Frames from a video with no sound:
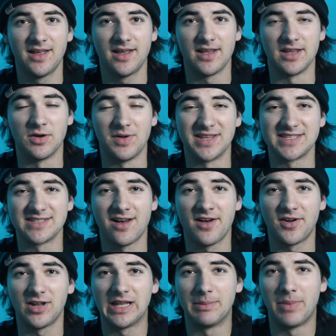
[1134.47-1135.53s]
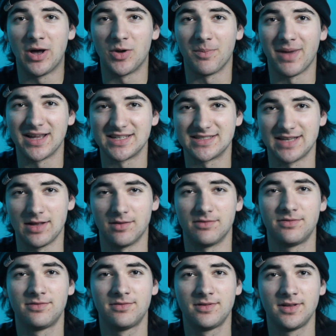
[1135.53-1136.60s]
it's not all about
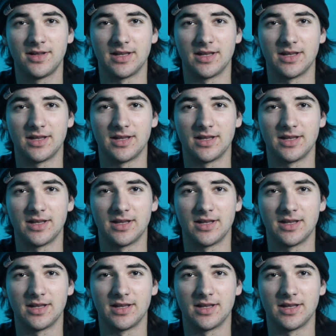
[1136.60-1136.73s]
myself.